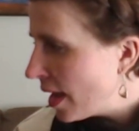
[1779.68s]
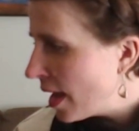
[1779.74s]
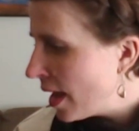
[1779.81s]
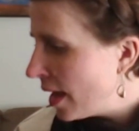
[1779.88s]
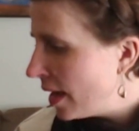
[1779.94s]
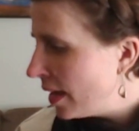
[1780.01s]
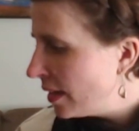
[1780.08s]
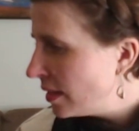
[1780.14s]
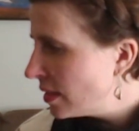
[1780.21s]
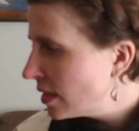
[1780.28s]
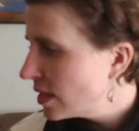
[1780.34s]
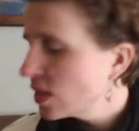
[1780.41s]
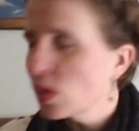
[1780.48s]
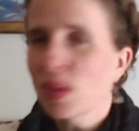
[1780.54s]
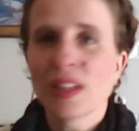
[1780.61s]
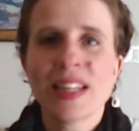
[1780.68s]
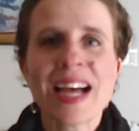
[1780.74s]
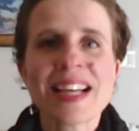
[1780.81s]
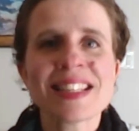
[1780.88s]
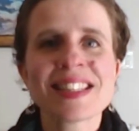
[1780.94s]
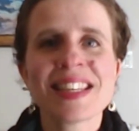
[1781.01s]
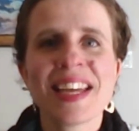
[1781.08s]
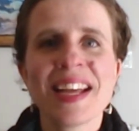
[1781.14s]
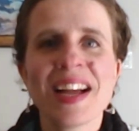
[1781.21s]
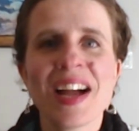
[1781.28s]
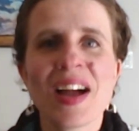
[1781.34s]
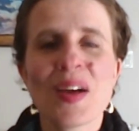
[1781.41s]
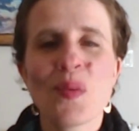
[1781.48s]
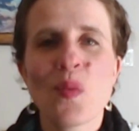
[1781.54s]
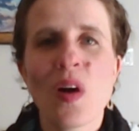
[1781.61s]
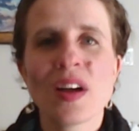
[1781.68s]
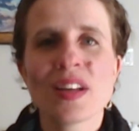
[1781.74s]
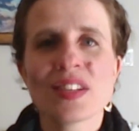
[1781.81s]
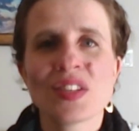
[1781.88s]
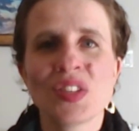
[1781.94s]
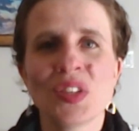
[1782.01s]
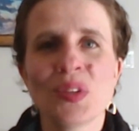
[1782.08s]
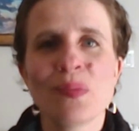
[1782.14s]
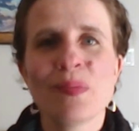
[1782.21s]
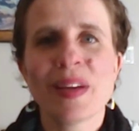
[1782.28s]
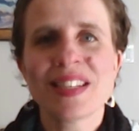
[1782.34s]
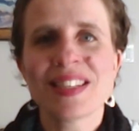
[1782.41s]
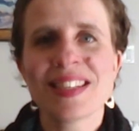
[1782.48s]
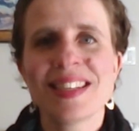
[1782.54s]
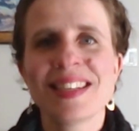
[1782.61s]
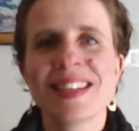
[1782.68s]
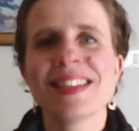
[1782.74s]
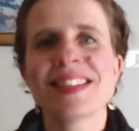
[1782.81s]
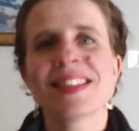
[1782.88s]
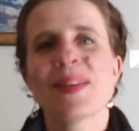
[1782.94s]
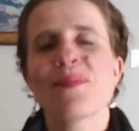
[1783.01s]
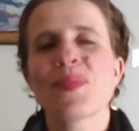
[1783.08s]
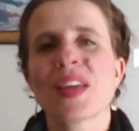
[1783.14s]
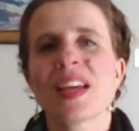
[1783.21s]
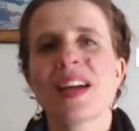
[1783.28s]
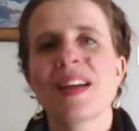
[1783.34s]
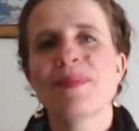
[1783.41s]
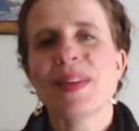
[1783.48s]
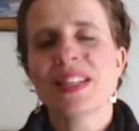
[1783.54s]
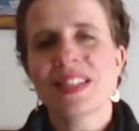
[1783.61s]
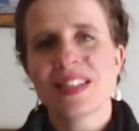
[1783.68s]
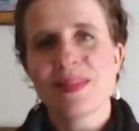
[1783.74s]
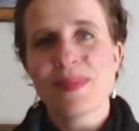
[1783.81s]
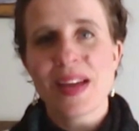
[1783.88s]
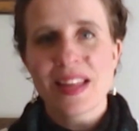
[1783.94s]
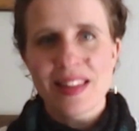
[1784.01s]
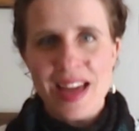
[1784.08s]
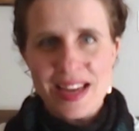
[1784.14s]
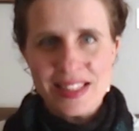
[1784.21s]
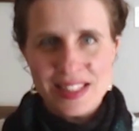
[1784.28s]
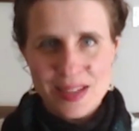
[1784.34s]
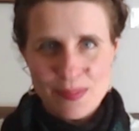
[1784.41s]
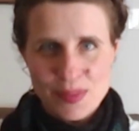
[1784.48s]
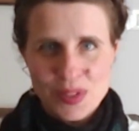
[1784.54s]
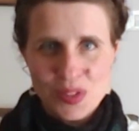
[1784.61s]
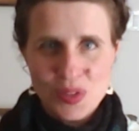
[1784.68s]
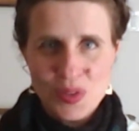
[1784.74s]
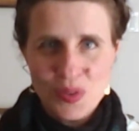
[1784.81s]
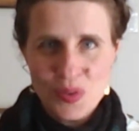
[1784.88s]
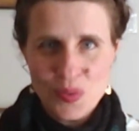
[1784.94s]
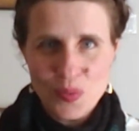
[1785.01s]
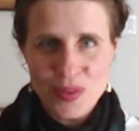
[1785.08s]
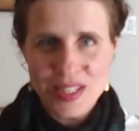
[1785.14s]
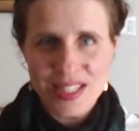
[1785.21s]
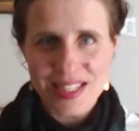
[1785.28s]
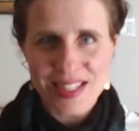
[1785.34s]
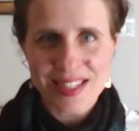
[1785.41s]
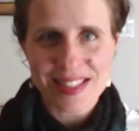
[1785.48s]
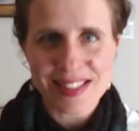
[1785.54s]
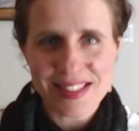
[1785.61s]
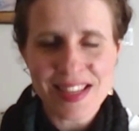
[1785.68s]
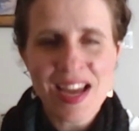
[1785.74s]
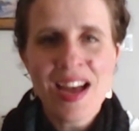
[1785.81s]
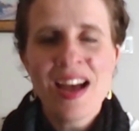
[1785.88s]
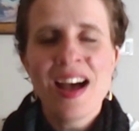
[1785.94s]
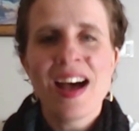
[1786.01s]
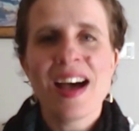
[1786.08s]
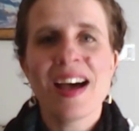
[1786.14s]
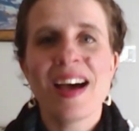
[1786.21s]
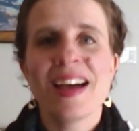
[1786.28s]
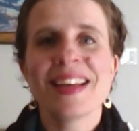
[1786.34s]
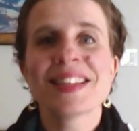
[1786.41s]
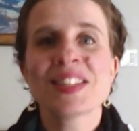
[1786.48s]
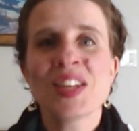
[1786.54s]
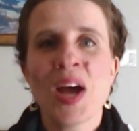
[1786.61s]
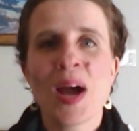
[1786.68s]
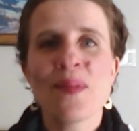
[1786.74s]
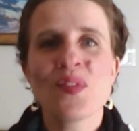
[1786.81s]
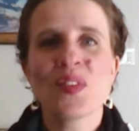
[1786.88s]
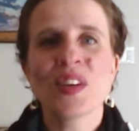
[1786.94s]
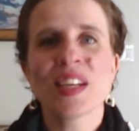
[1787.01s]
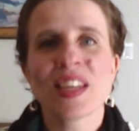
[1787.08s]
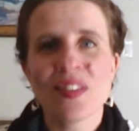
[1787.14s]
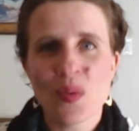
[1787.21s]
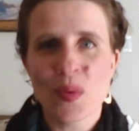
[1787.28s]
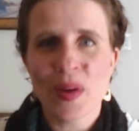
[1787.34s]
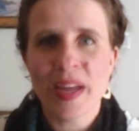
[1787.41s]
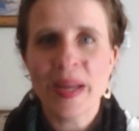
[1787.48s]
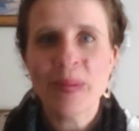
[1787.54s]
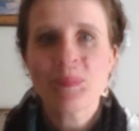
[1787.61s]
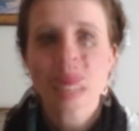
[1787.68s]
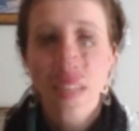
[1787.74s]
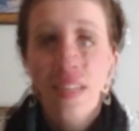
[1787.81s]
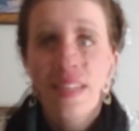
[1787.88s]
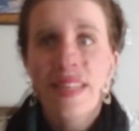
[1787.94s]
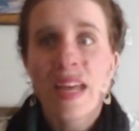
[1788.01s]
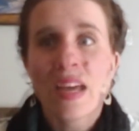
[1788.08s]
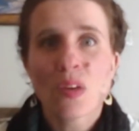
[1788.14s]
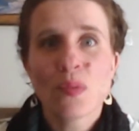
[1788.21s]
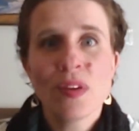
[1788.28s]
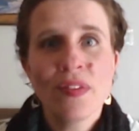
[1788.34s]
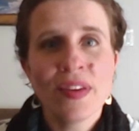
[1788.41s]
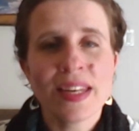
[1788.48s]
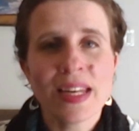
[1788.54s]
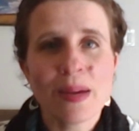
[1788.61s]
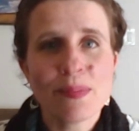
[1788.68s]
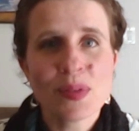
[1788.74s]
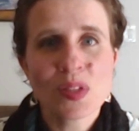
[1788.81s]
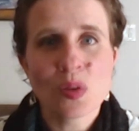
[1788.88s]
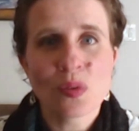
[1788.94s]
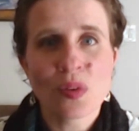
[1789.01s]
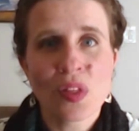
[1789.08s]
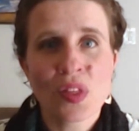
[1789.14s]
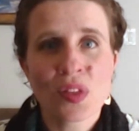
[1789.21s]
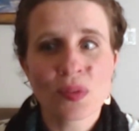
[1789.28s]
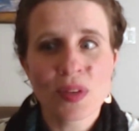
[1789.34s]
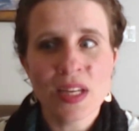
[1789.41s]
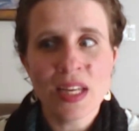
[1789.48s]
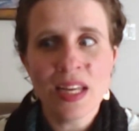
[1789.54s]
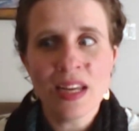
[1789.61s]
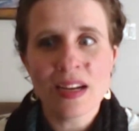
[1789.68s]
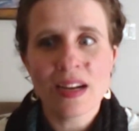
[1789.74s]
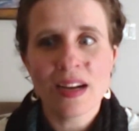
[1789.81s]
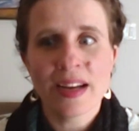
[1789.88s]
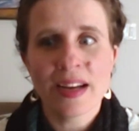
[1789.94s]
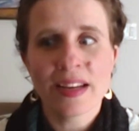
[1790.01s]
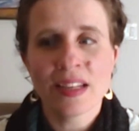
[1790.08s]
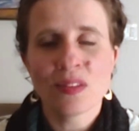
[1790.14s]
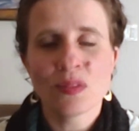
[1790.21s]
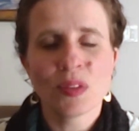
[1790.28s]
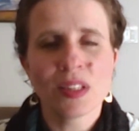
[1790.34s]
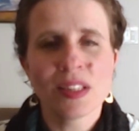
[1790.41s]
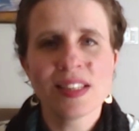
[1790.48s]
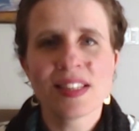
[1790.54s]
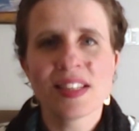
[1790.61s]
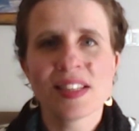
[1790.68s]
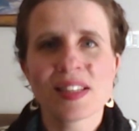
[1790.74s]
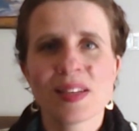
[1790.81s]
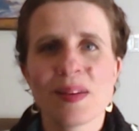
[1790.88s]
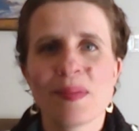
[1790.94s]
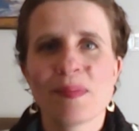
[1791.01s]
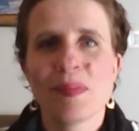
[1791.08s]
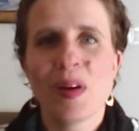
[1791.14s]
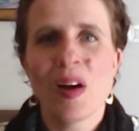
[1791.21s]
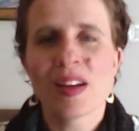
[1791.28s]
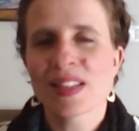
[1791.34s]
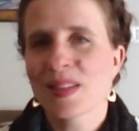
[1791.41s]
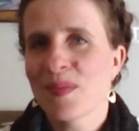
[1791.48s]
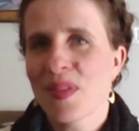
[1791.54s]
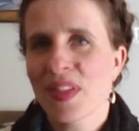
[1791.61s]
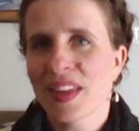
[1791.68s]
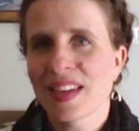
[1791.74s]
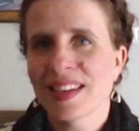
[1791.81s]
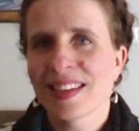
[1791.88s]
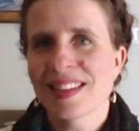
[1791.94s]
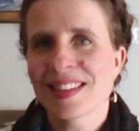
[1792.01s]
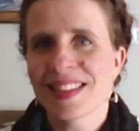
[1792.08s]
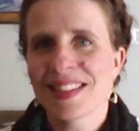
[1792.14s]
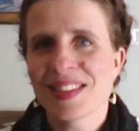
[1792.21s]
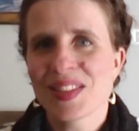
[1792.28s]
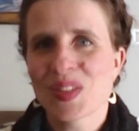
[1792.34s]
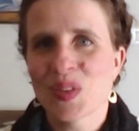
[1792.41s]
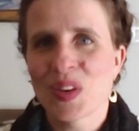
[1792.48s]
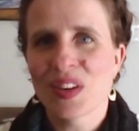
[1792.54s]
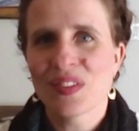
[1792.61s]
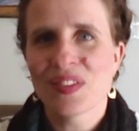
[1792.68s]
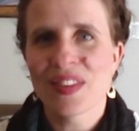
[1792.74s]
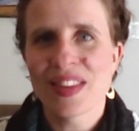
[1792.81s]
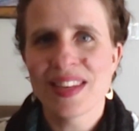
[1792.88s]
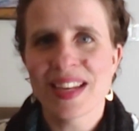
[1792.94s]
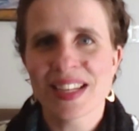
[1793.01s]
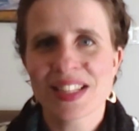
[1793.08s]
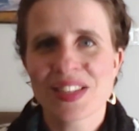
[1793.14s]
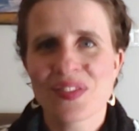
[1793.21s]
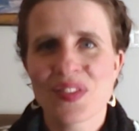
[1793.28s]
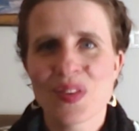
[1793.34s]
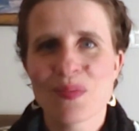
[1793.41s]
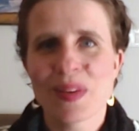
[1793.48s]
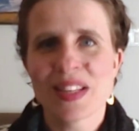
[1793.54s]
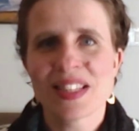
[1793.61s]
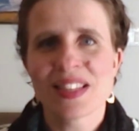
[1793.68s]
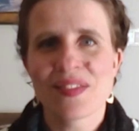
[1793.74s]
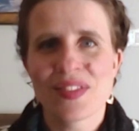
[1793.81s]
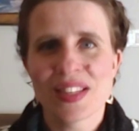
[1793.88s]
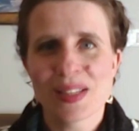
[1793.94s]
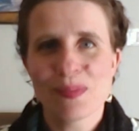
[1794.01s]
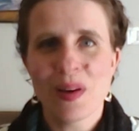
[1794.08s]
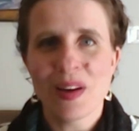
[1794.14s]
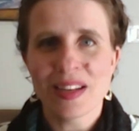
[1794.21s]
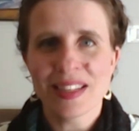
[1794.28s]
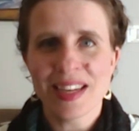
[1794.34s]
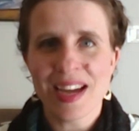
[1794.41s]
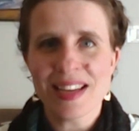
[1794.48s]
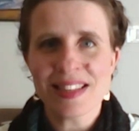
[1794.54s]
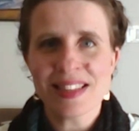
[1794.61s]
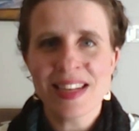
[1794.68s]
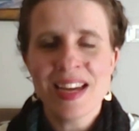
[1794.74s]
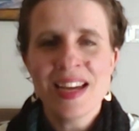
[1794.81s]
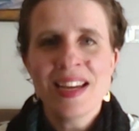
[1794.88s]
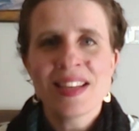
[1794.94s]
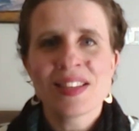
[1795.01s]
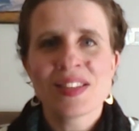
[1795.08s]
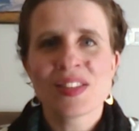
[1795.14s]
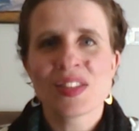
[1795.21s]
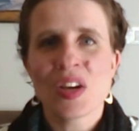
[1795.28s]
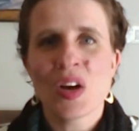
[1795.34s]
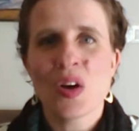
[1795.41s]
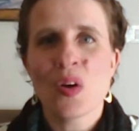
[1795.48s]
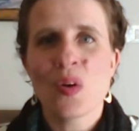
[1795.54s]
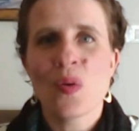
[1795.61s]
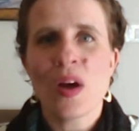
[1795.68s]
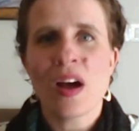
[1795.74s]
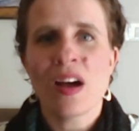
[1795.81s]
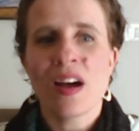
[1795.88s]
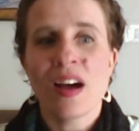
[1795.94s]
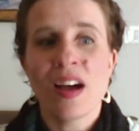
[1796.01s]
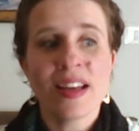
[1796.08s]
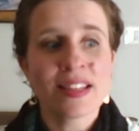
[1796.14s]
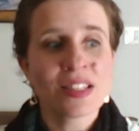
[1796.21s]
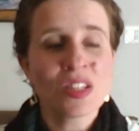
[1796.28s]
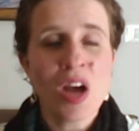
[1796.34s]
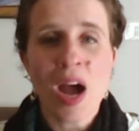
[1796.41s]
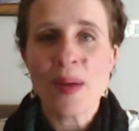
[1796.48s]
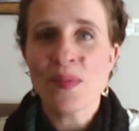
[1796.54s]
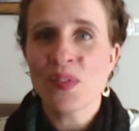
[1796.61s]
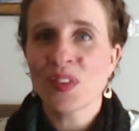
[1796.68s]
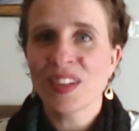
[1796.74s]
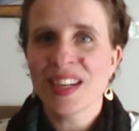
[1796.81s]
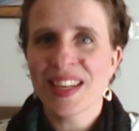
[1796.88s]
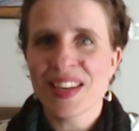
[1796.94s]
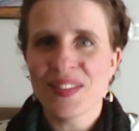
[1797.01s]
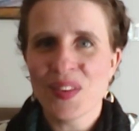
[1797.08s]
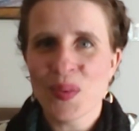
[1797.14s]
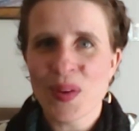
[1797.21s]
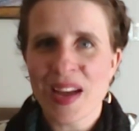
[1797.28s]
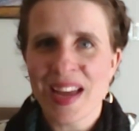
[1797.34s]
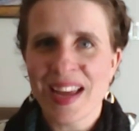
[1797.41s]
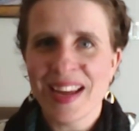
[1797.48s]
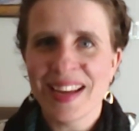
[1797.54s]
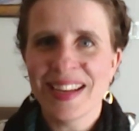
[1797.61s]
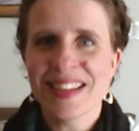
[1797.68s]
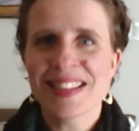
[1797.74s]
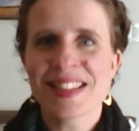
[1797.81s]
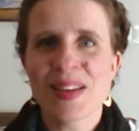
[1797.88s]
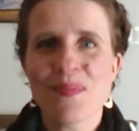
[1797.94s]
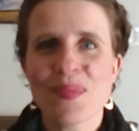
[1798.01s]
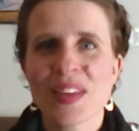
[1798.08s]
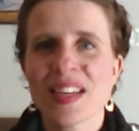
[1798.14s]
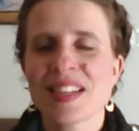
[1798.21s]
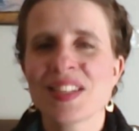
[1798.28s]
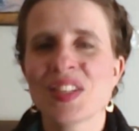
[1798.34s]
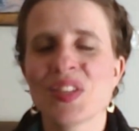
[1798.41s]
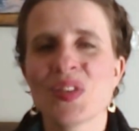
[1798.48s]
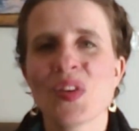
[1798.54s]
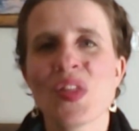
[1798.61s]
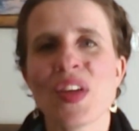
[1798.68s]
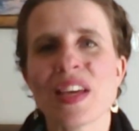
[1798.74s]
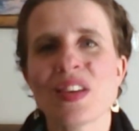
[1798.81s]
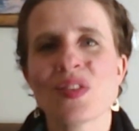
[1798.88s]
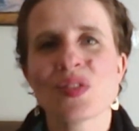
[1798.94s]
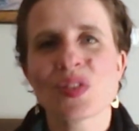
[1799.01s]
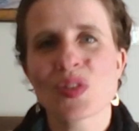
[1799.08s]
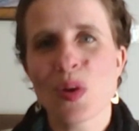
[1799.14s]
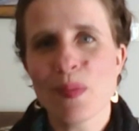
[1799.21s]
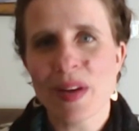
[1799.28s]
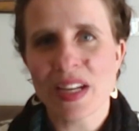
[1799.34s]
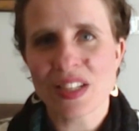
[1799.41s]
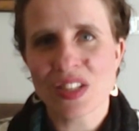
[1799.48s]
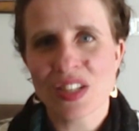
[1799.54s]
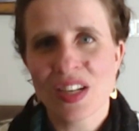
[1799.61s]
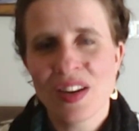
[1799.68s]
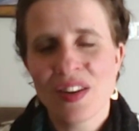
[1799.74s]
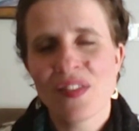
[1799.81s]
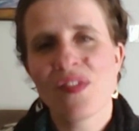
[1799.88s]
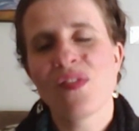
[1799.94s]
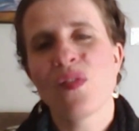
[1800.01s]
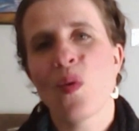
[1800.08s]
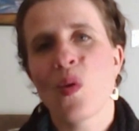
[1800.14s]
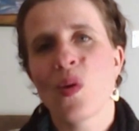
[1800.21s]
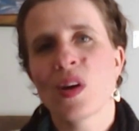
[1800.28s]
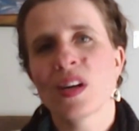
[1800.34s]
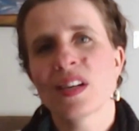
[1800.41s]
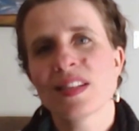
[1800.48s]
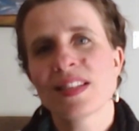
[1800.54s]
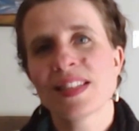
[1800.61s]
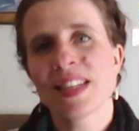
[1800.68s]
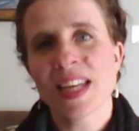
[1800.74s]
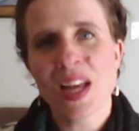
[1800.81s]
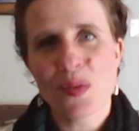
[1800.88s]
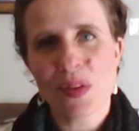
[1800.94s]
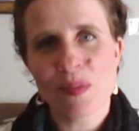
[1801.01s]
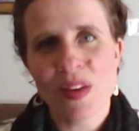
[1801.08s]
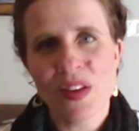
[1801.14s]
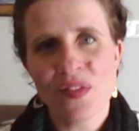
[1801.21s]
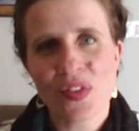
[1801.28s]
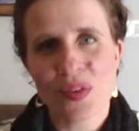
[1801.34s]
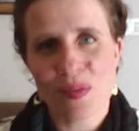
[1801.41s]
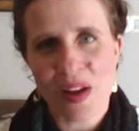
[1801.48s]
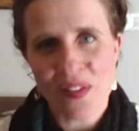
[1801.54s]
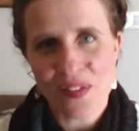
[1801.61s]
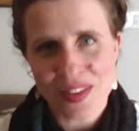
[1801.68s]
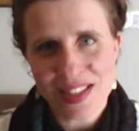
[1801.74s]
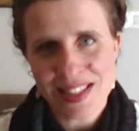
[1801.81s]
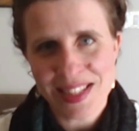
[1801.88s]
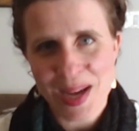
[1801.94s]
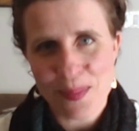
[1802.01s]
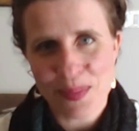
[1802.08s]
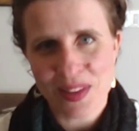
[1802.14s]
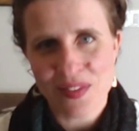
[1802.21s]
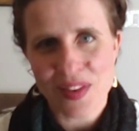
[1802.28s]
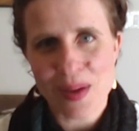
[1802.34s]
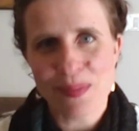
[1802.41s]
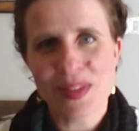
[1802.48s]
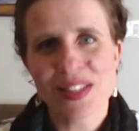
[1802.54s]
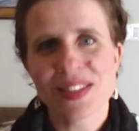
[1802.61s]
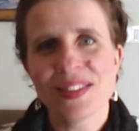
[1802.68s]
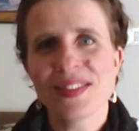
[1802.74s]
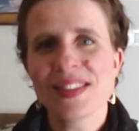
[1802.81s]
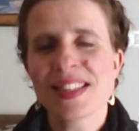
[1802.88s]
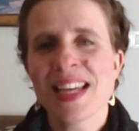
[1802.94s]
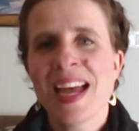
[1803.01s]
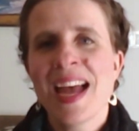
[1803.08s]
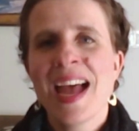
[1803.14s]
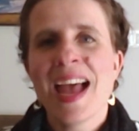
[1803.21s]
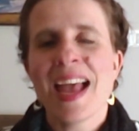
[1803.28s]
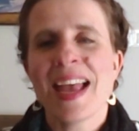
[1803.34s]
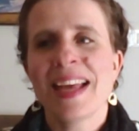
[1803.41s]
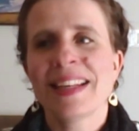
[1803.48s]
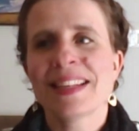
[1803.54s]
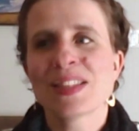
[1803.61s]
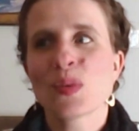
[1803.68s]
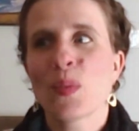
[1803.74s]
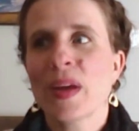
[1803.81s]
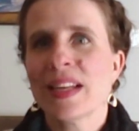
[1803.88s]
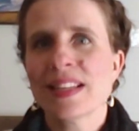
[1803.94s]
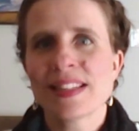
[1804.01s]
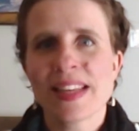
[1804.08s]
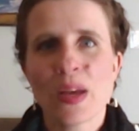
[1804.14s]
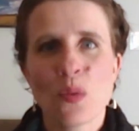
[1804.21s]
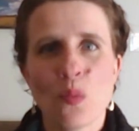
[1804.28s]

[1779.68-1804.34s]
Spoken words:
And so the last thing I want to mention is something I mentioned in my last episode, which is it's time for a giveaway. Now that we've hit episode 3, I can really see some awesome things in store for the next few months of this podcast. So it's time for a giveaway, something to thank you so much for sticking with me through my first couple of episodes, and as a way to say